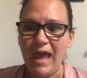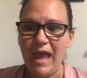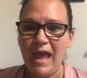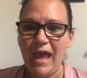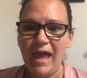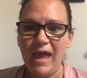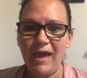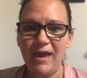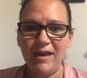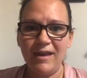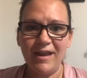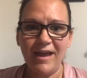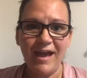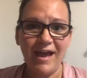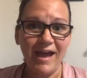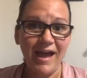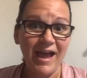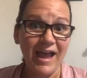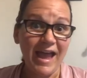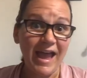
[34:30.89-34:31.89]
And
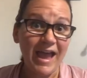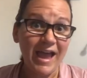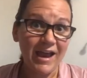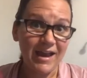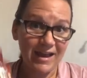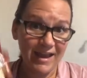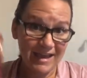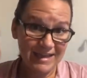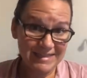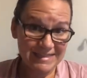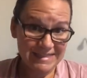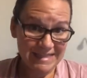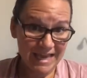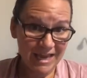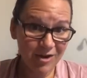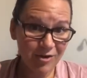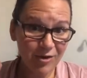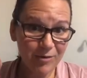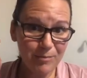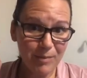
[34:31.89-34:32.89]
I had a
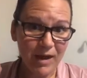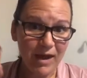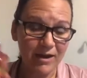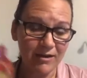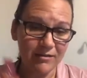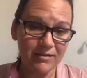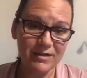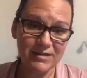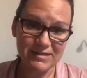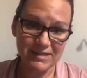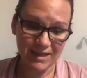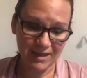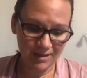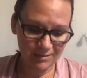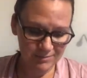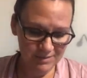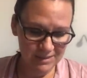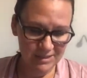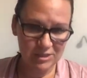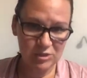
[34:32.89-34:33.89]
sacred bottle because it
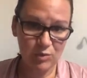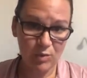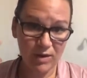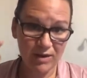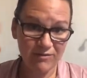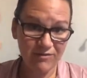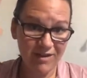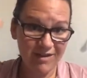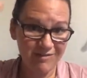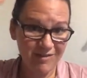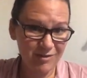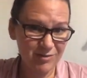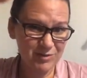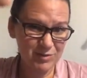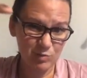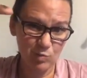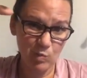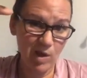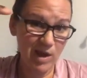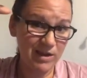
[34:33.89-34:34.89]
comes in a
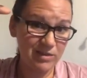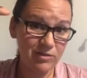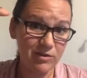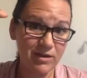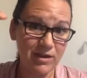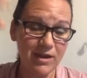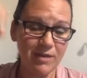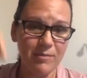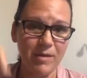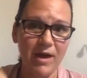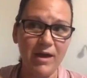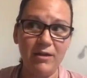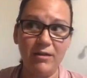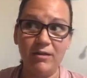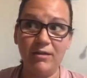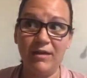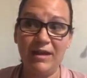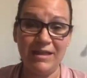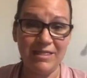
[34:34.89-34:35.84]
25-ounce wine-looking bottle